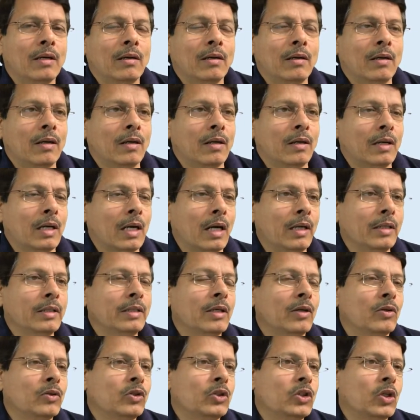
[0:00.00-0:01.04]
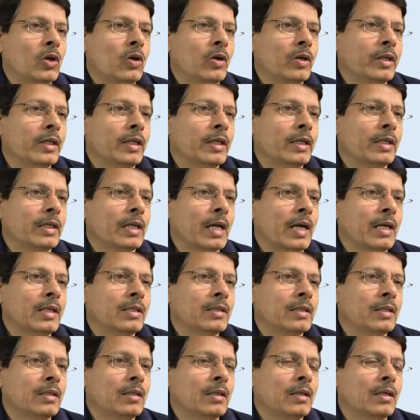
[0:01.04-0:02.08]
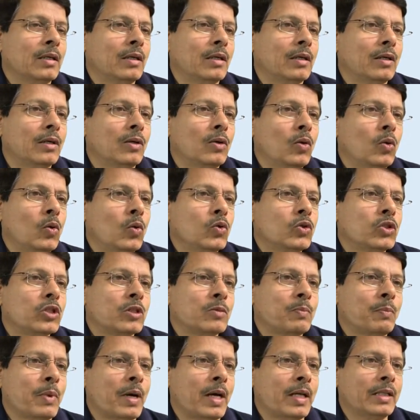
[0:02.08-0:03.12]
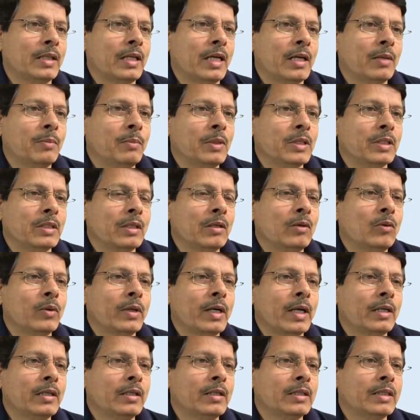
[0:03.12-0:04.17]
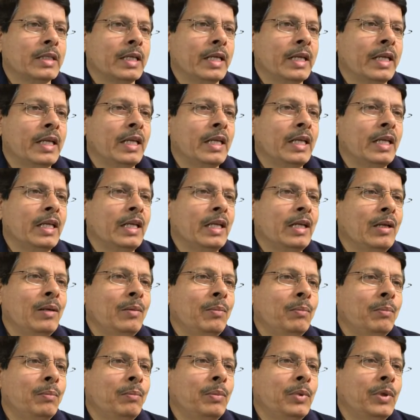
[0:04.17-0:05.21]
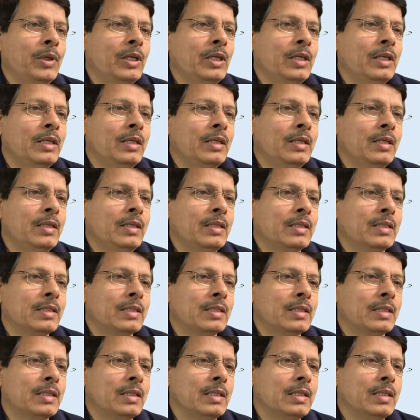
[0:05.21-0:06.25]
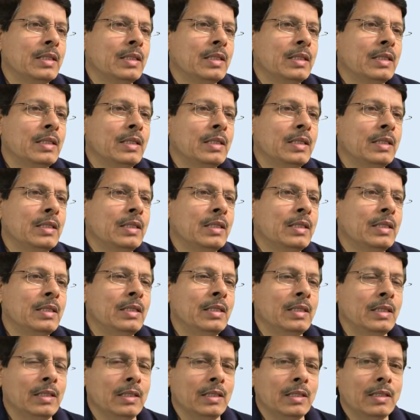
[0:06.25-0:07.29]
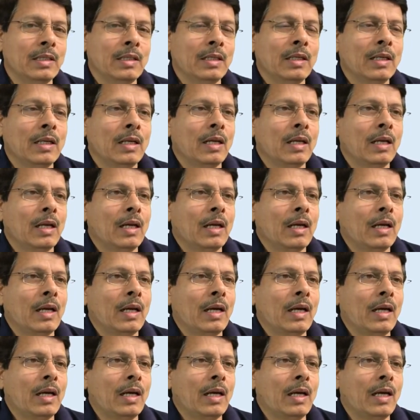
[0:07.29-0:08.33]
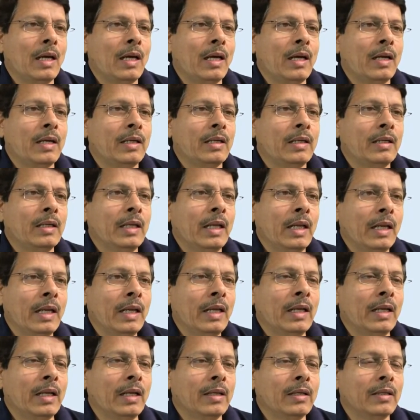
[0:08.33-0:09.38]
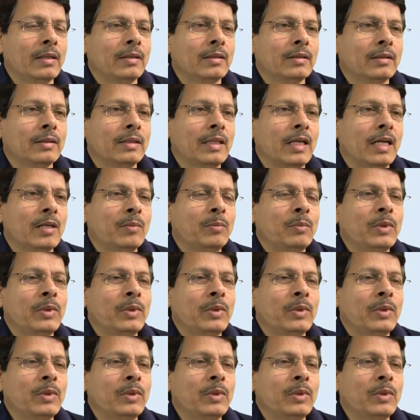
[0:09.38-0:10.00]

I have drawn, it has a closed path. That means look at this, A, B, C, D and A. That